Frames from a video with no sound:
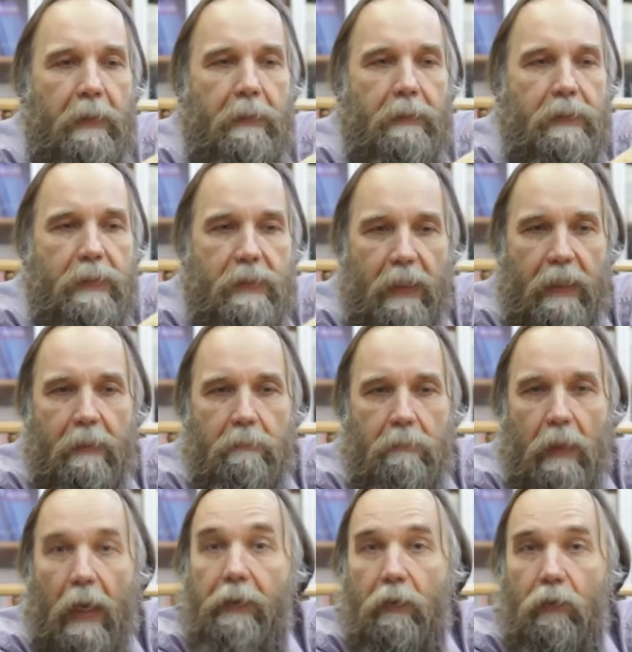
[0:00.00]
same
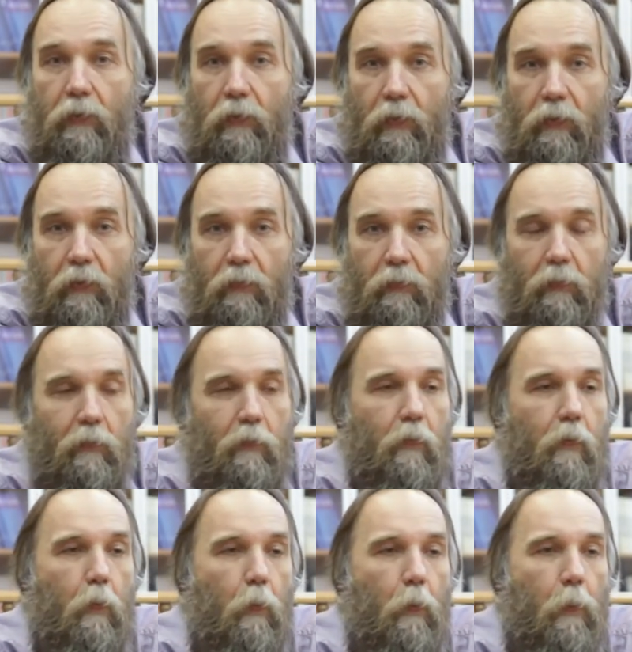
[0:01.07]
attitude
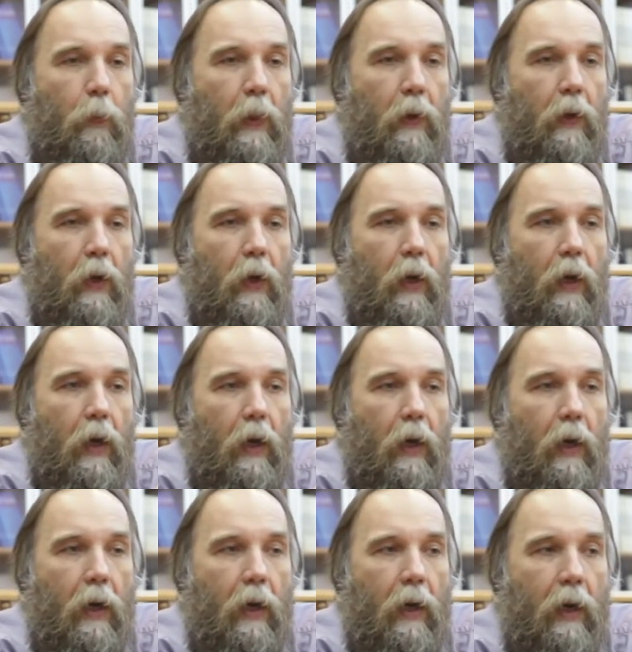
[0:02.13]

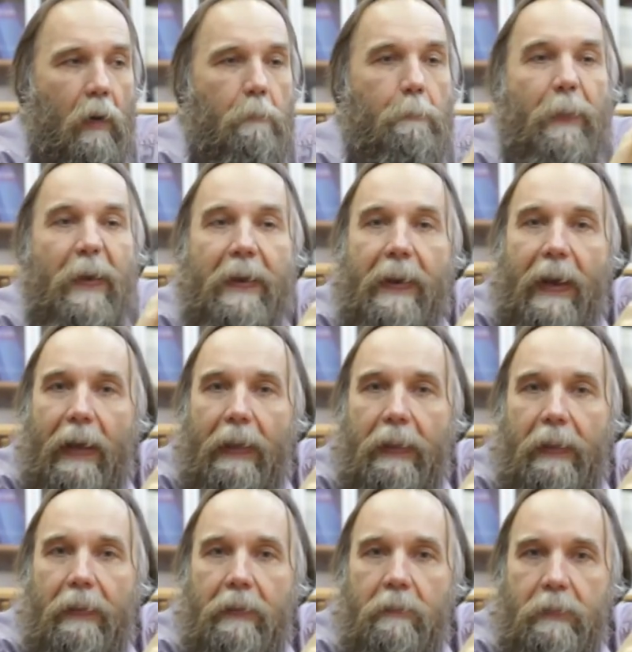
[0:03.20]
beyond
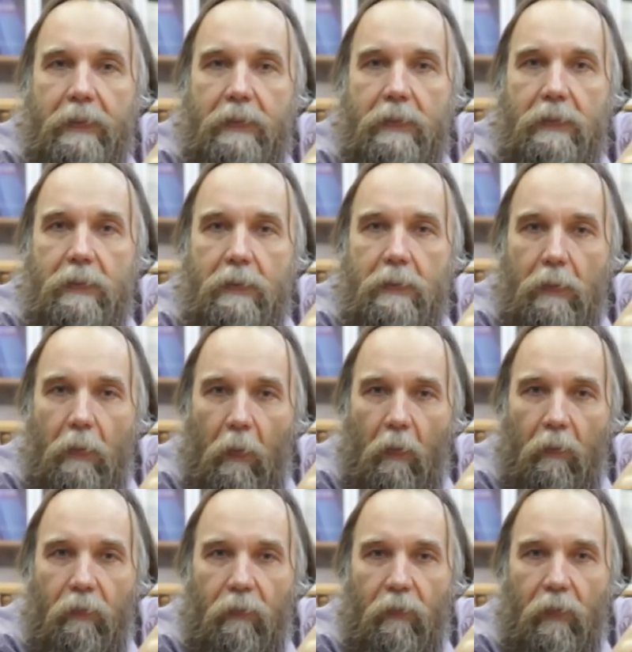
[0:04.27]
the limits of
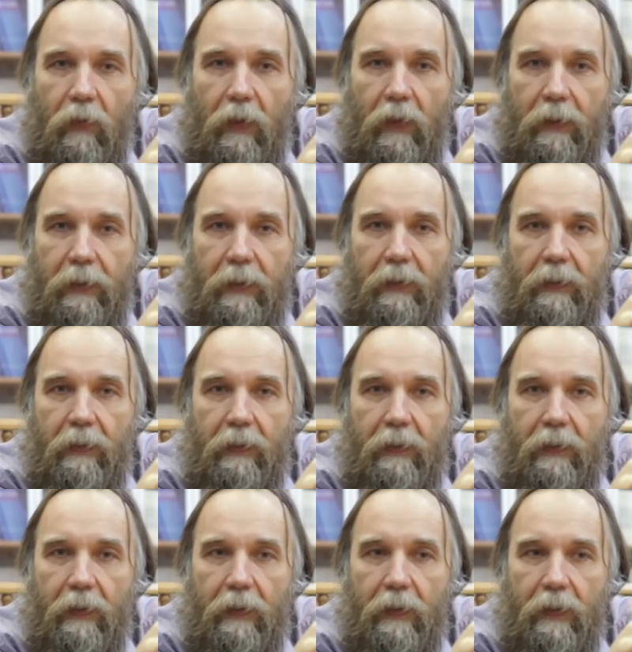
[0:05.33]
the
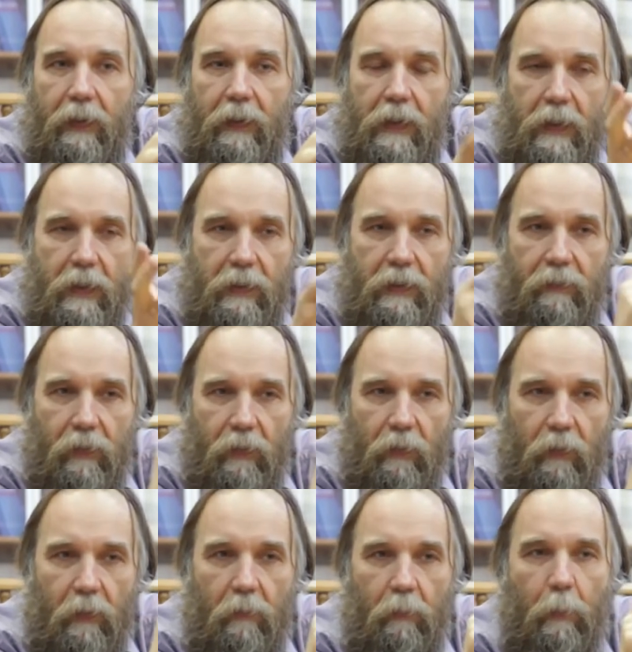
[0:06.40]

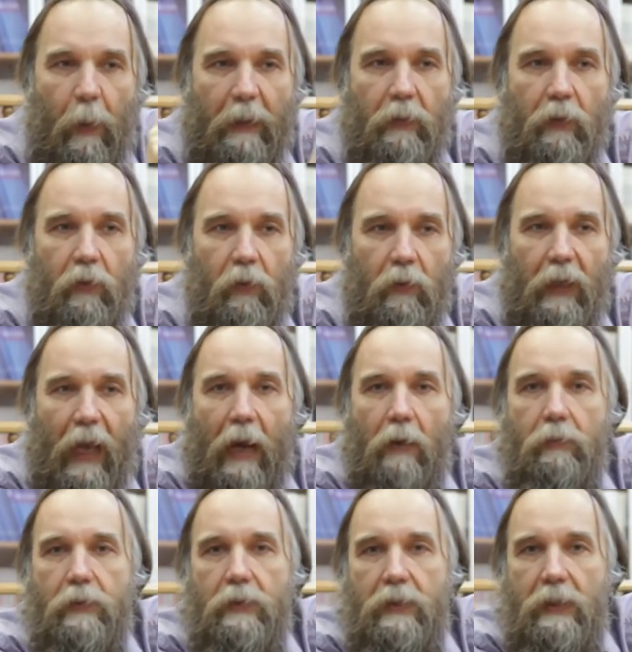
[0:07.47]
individual, but not
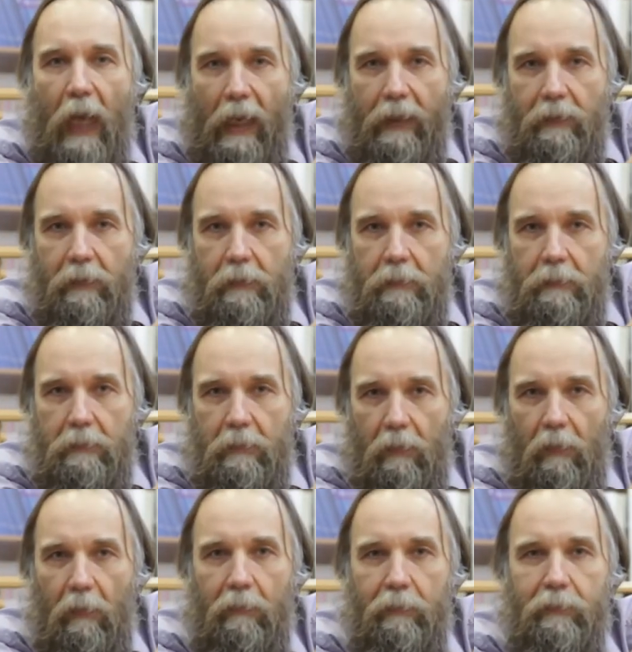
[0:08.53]
outside
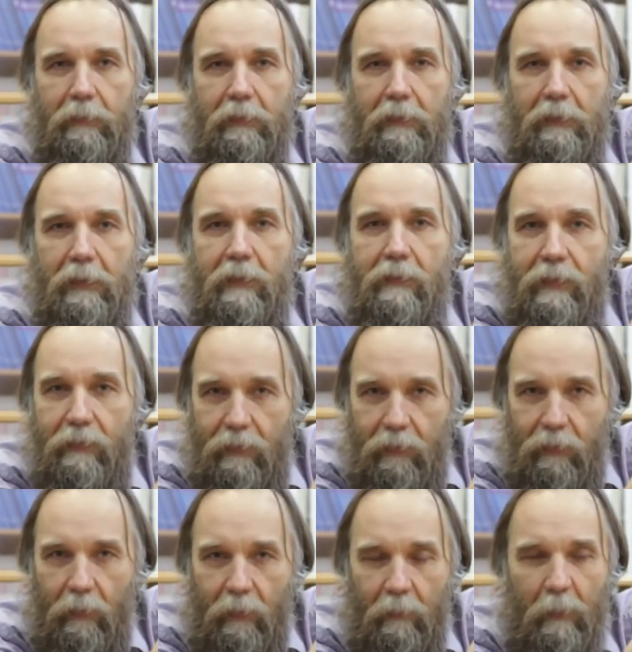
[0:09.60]
of
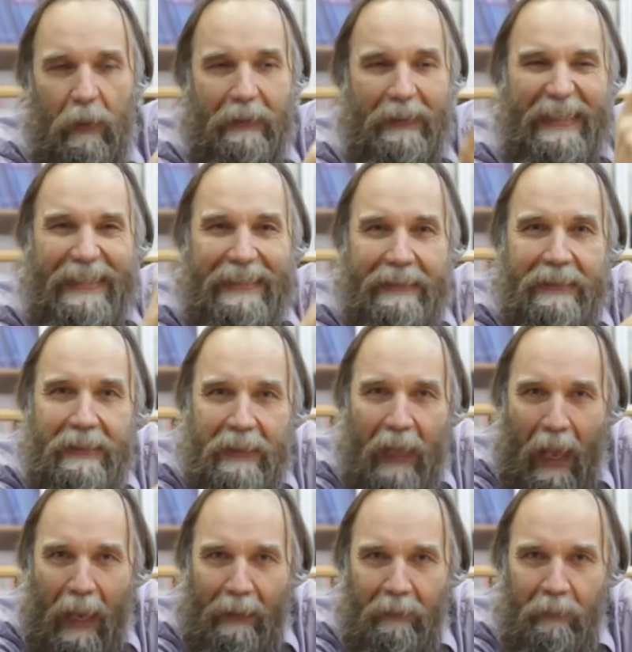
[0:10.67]
individual, but
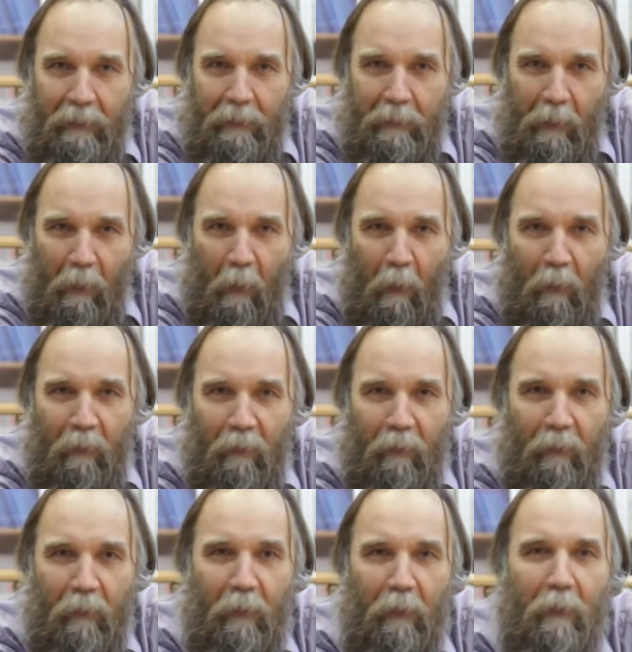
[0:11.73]
inside of
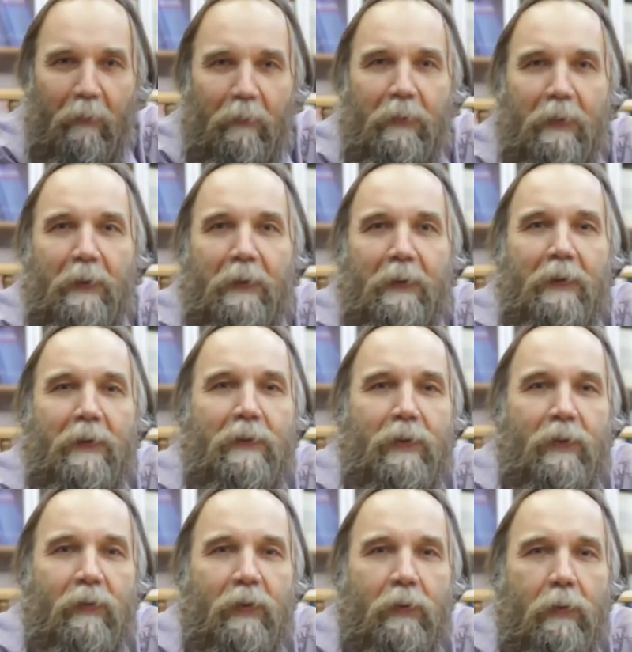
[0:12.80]
the
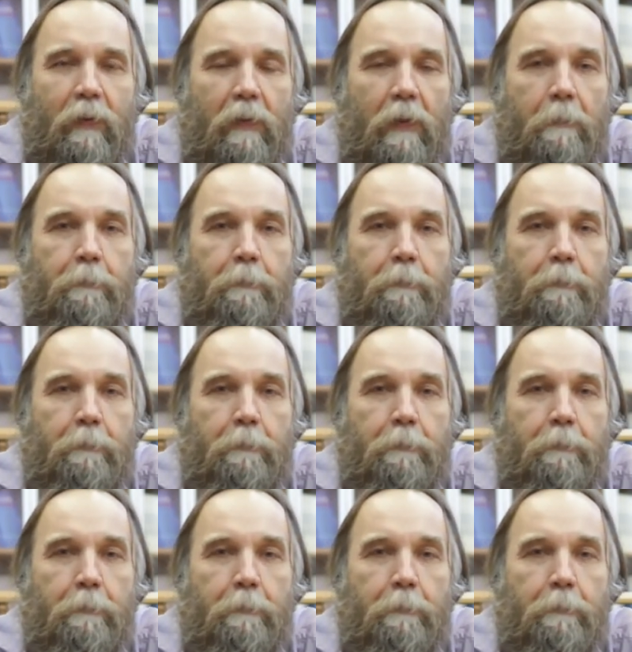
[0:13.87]
individual,